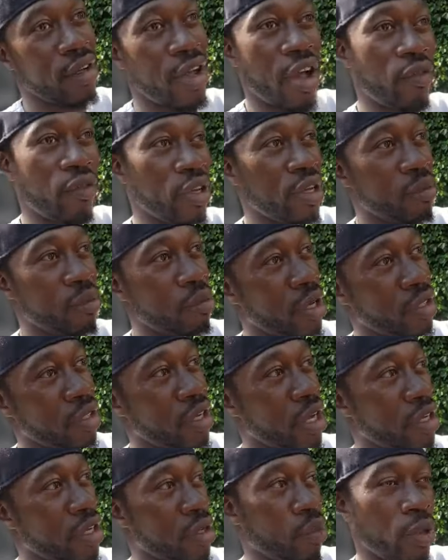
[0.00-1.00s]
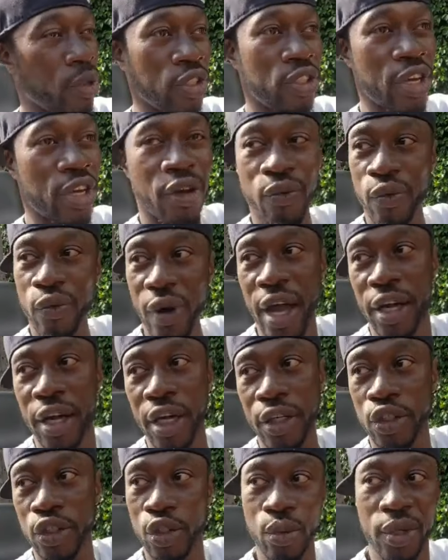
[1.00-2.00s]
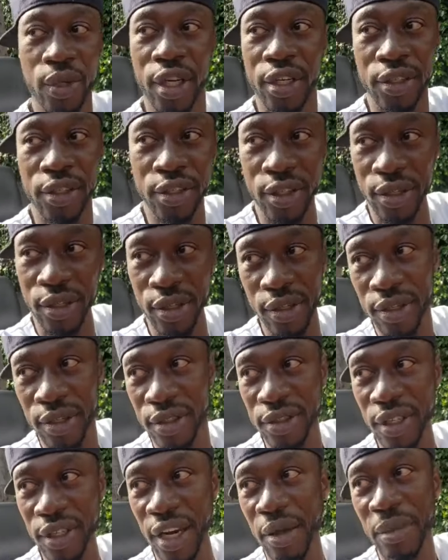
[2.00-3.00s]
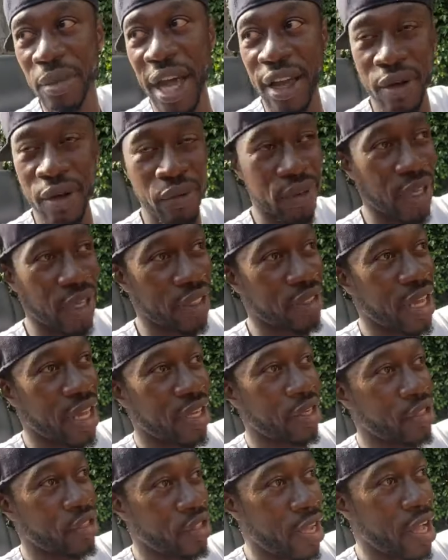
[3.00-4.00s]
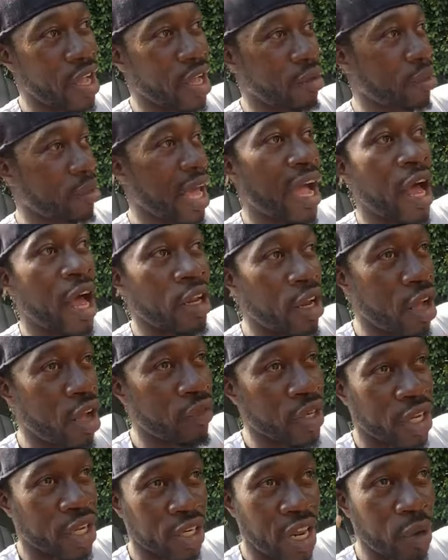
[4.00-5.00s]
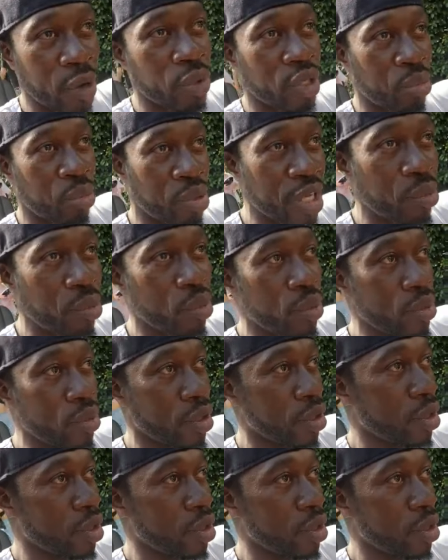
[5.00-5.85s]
every Monday, Wednesday, and Friday, tune in to the... Then I'm like, that's like a job. Like, I love to connect with the people.